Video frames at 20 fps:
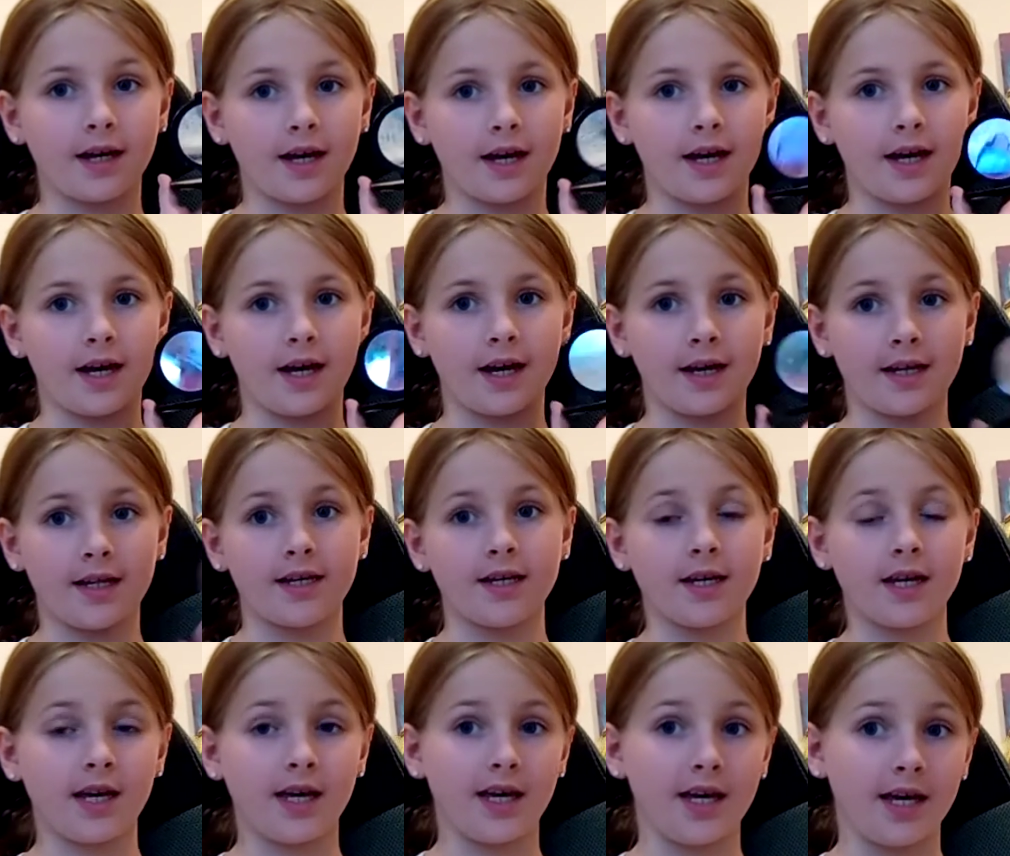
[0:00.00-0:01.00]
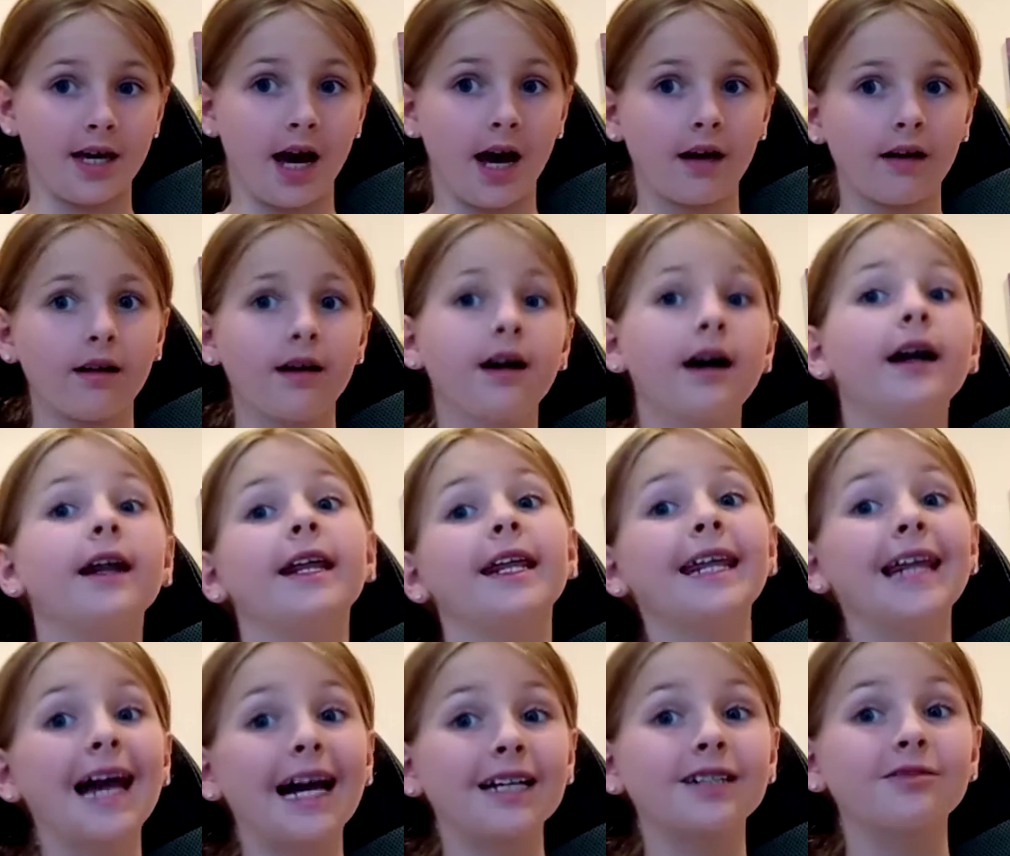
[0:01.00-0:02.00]
And yeah.
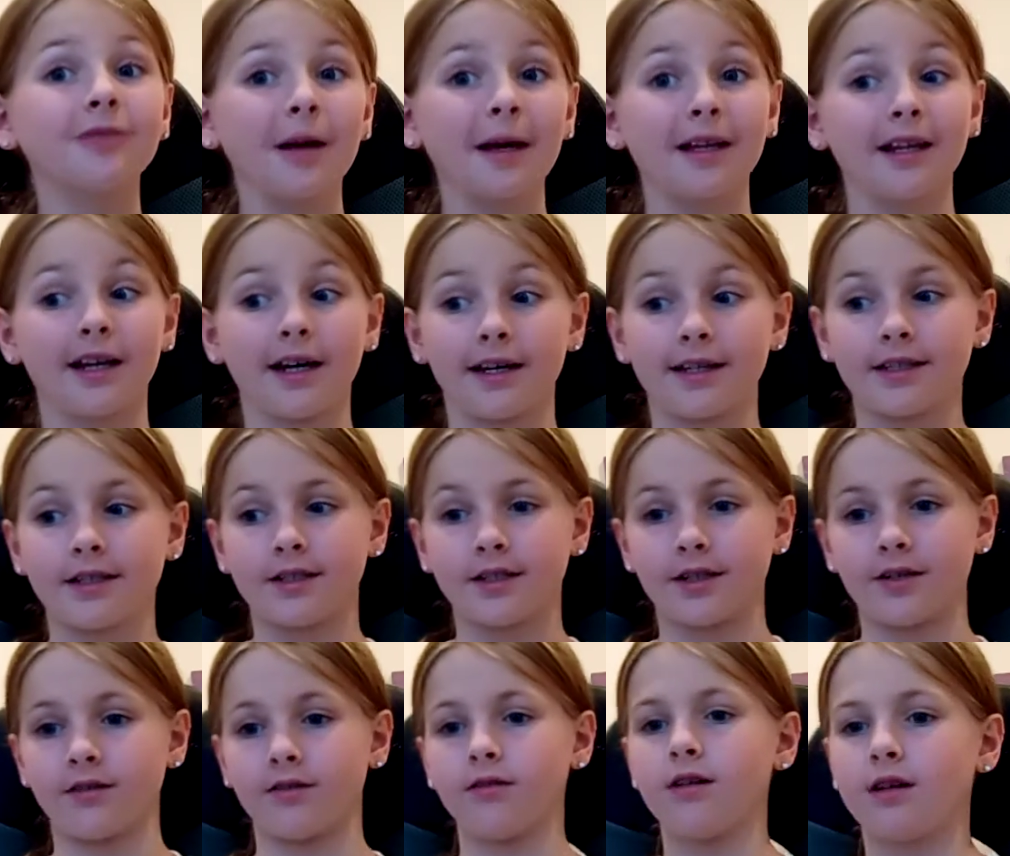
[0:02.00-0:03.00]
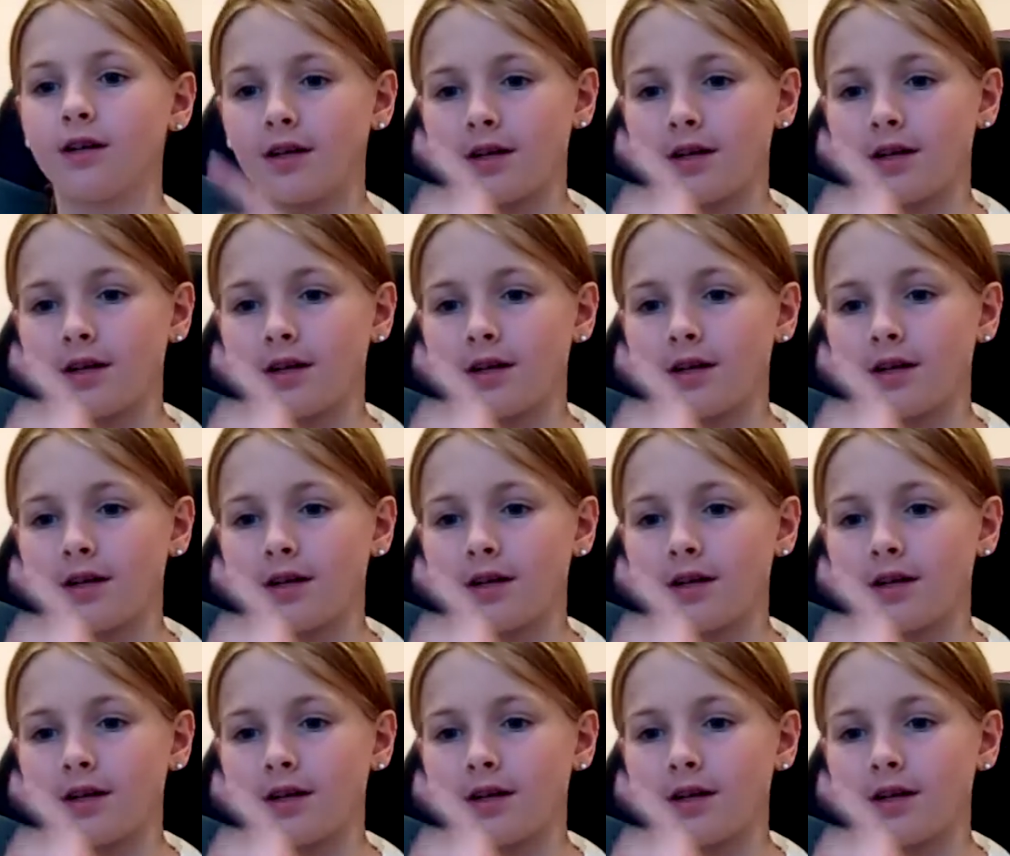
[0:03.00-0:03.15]
Next what I like to do